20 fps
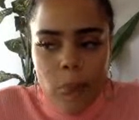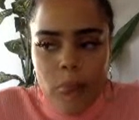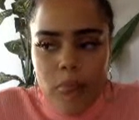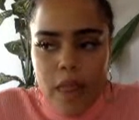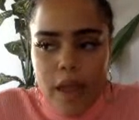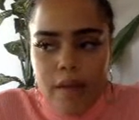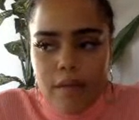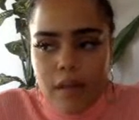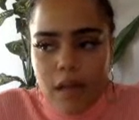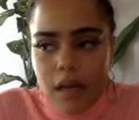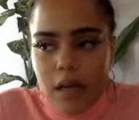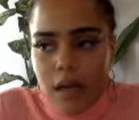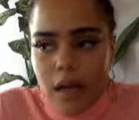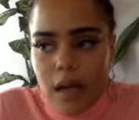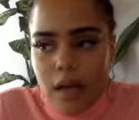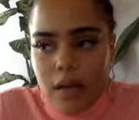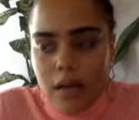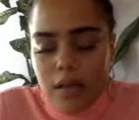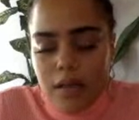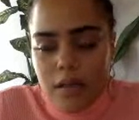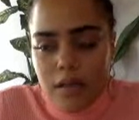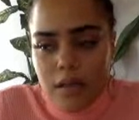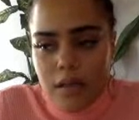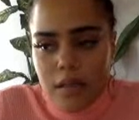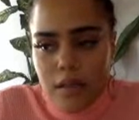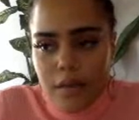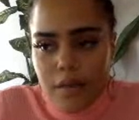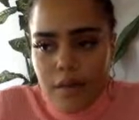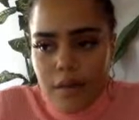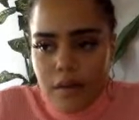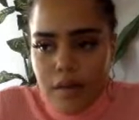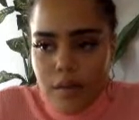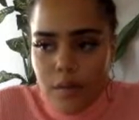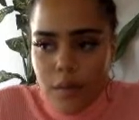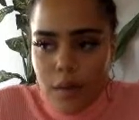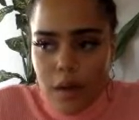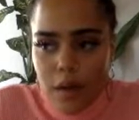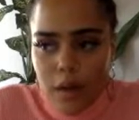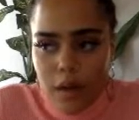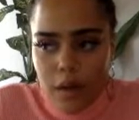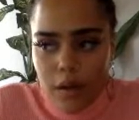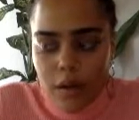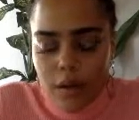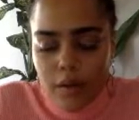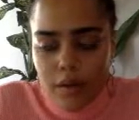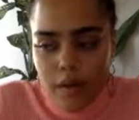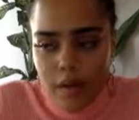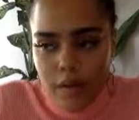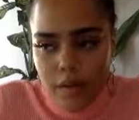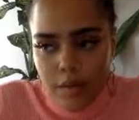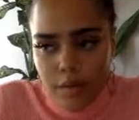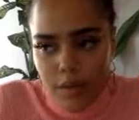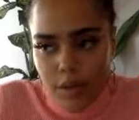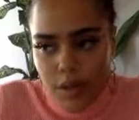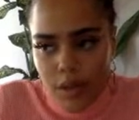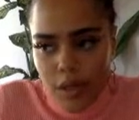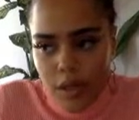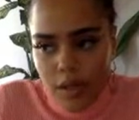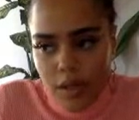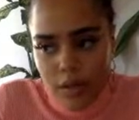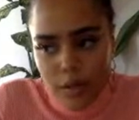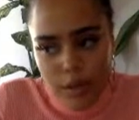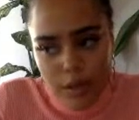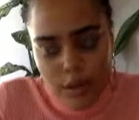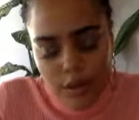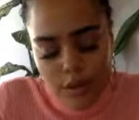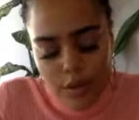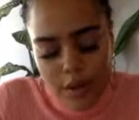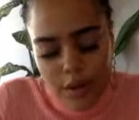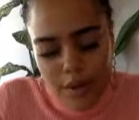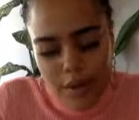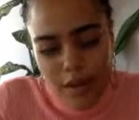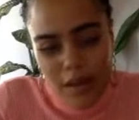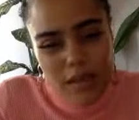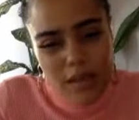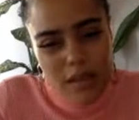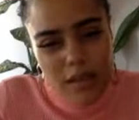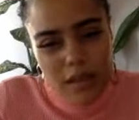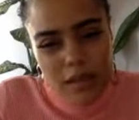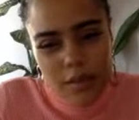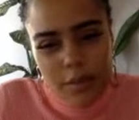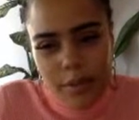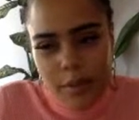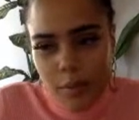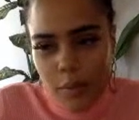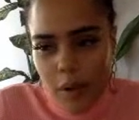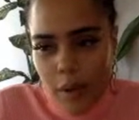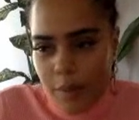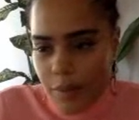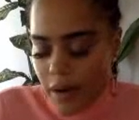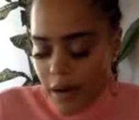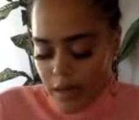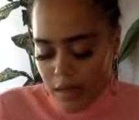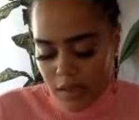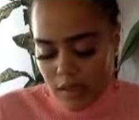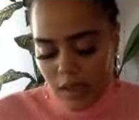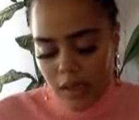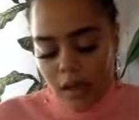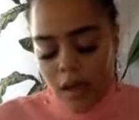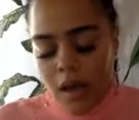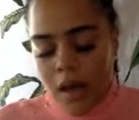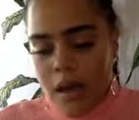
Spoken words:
They have a lot of edits and stuff as well, if that's what you're into. I think it's a little bit more pricey.